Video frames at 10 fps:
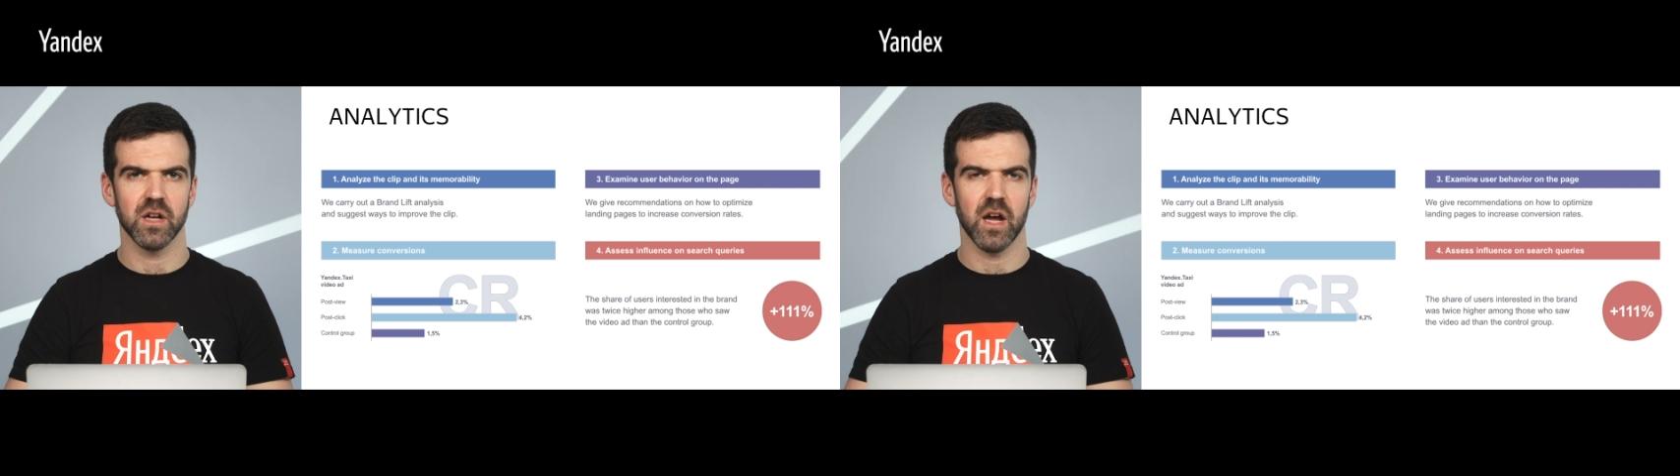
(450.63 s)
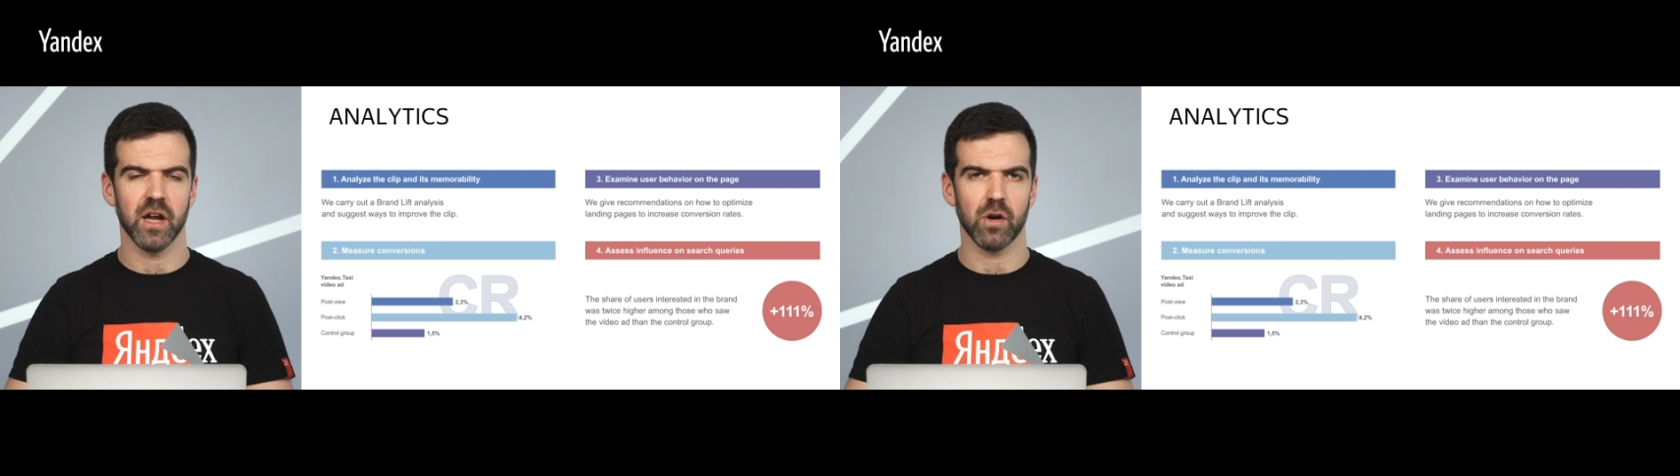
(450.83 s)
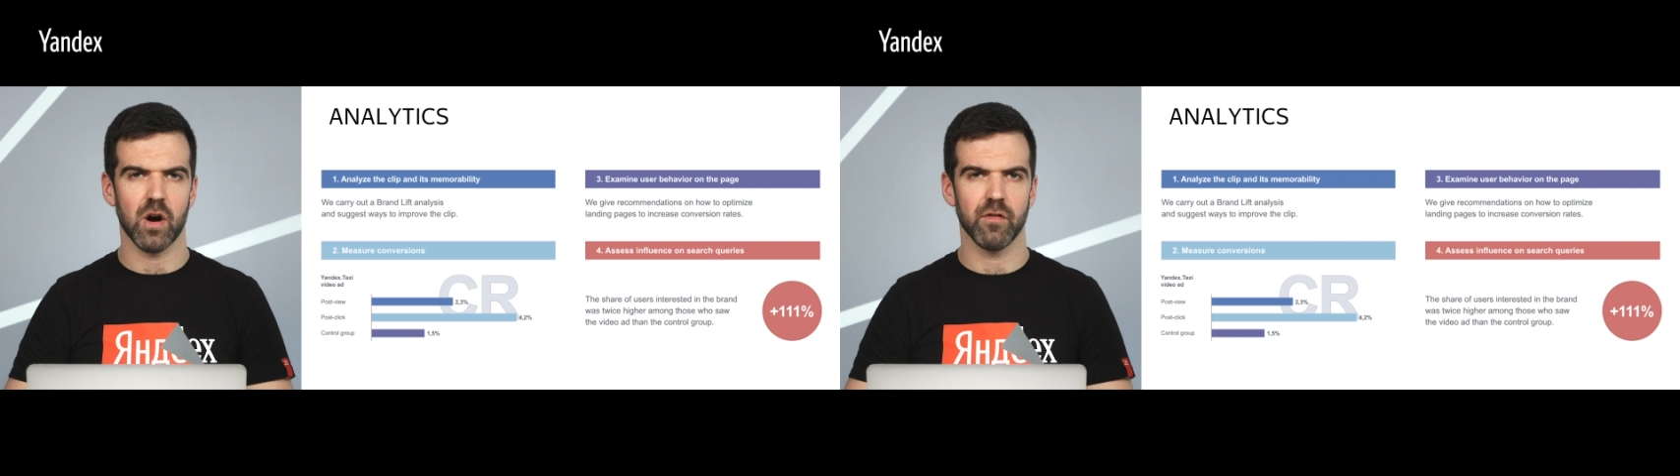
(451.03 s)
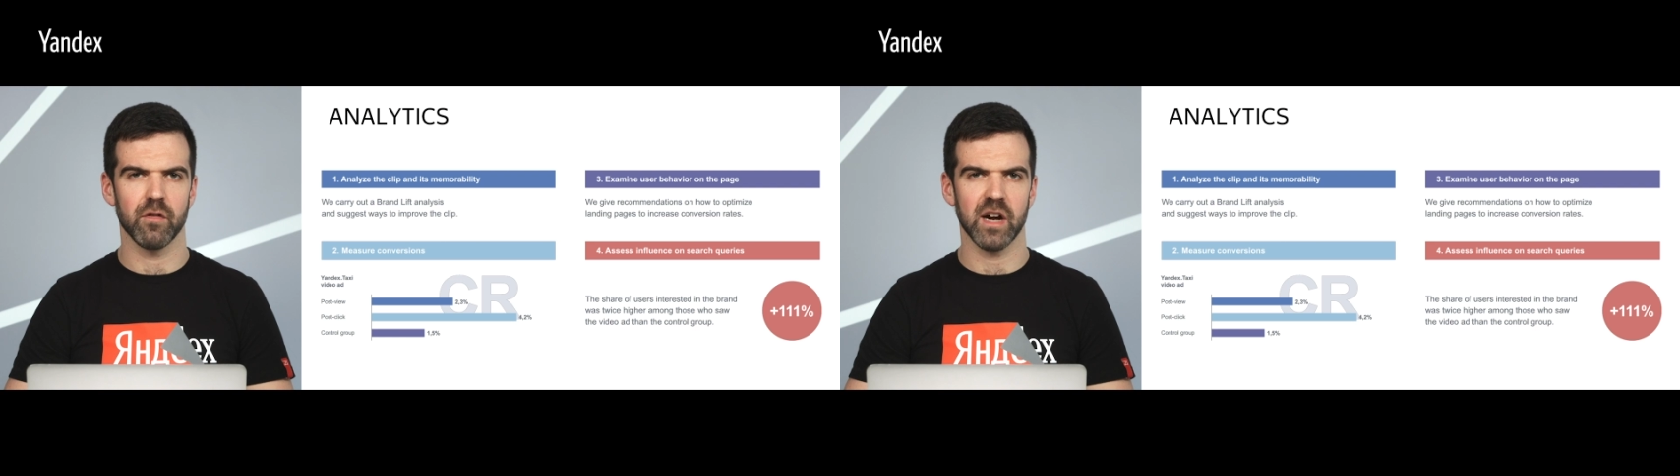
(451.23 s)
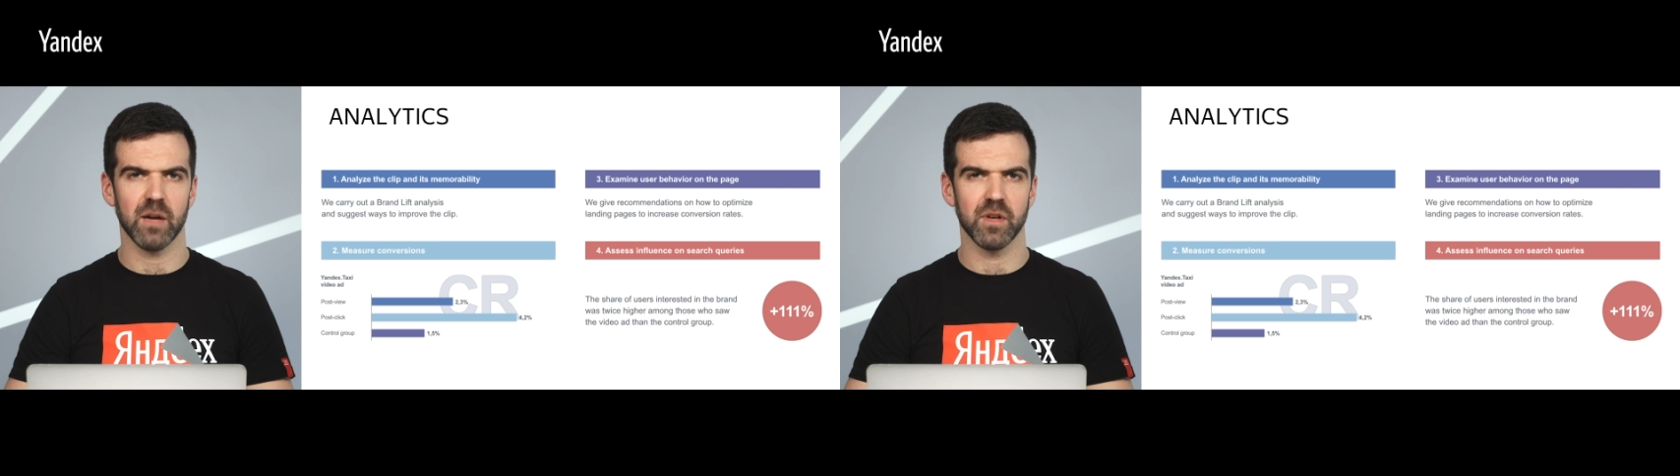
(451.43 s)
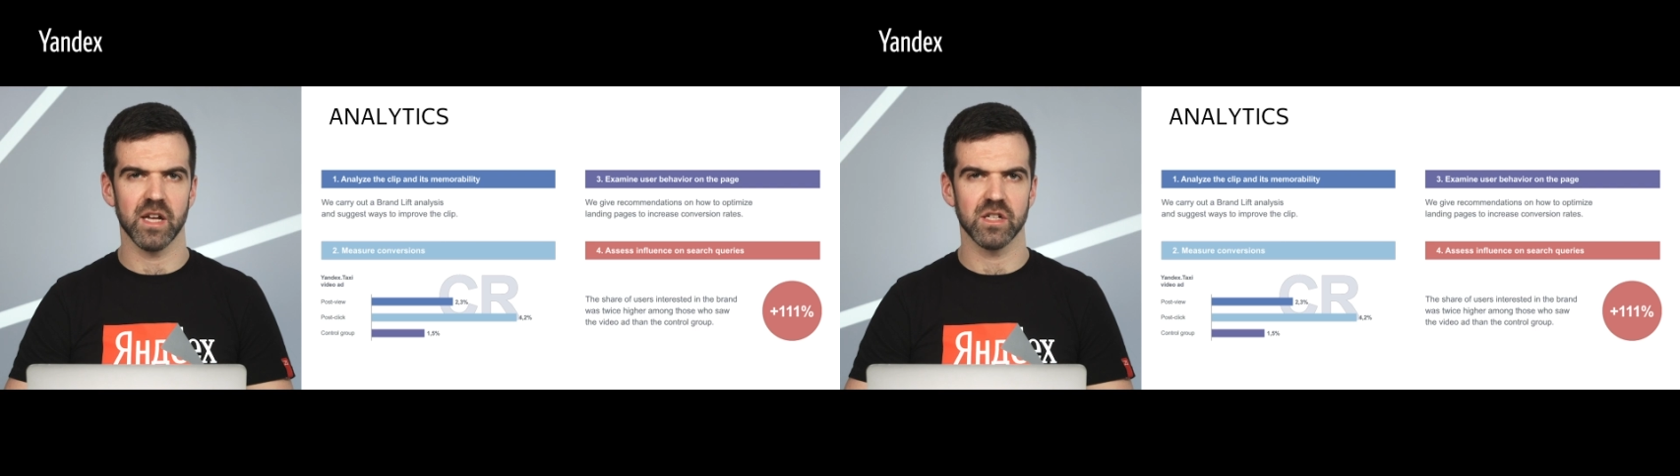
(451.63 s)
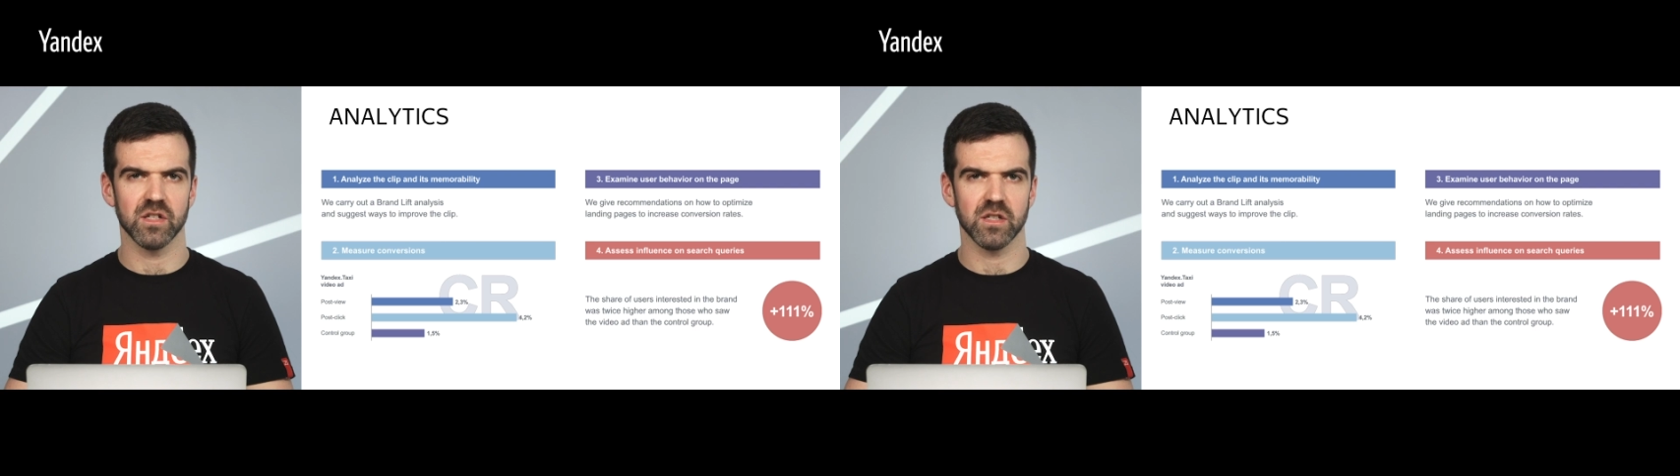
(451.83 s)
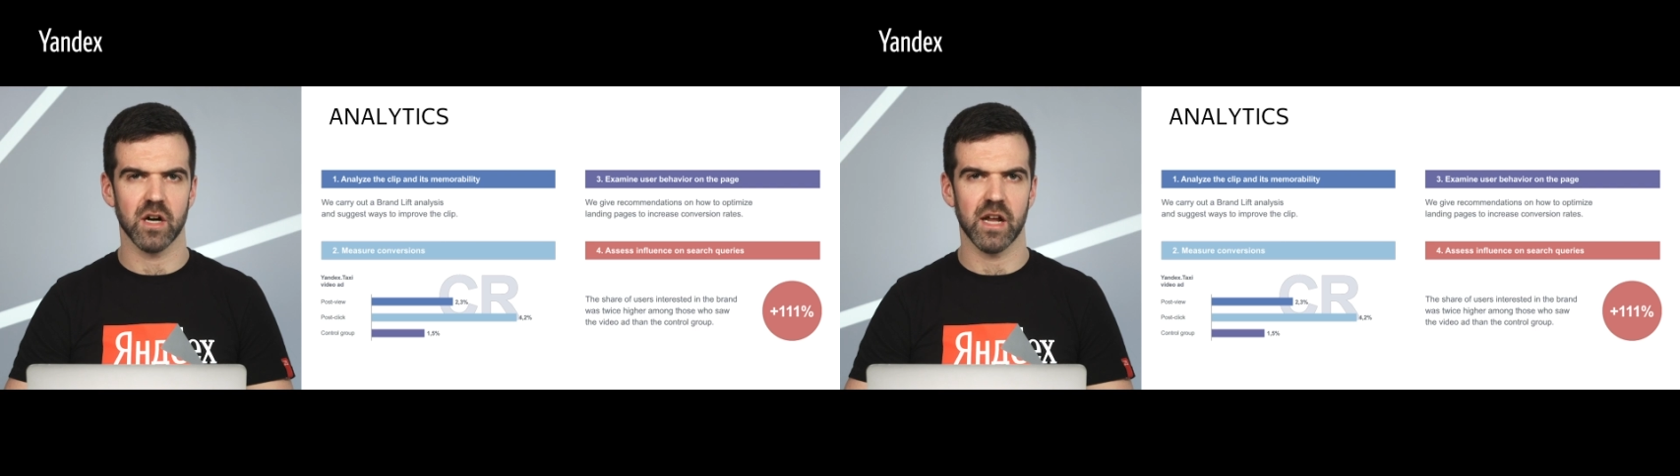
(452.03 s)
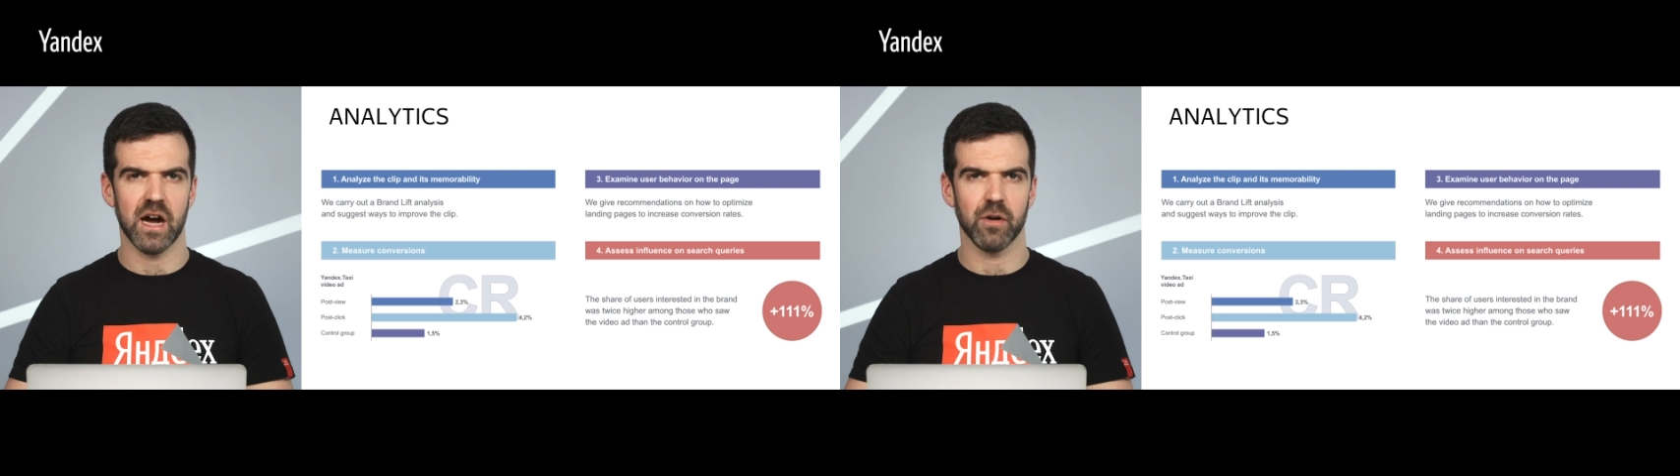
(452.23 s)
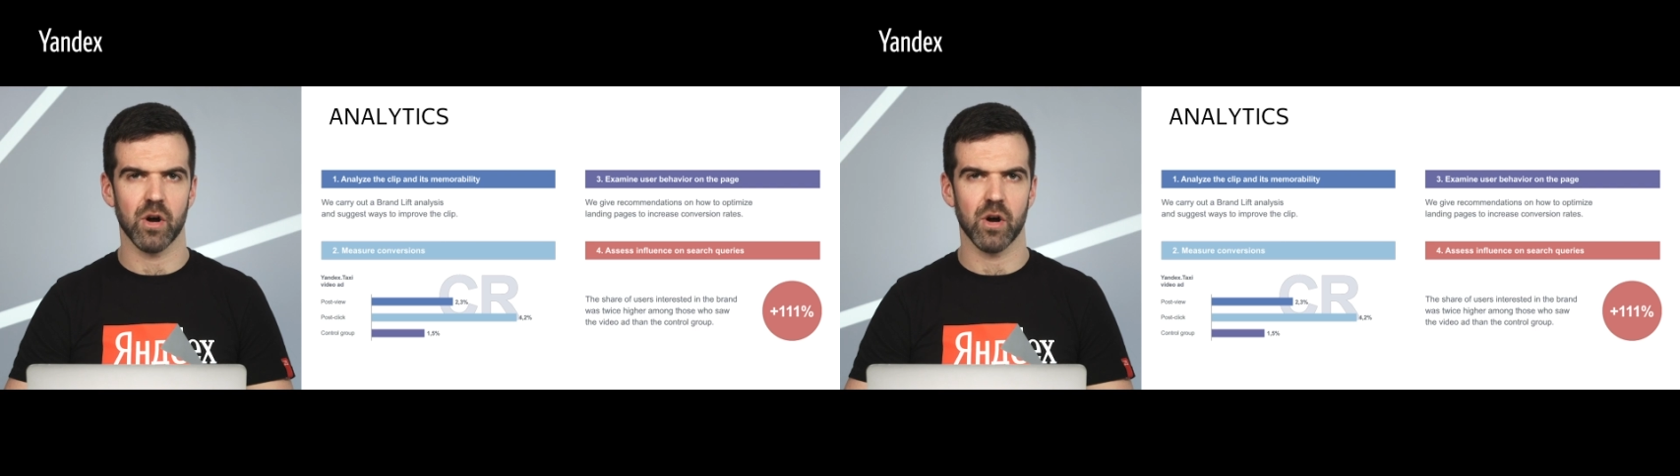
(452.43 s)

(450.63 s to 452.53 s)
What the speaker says: and offer recommendations on how to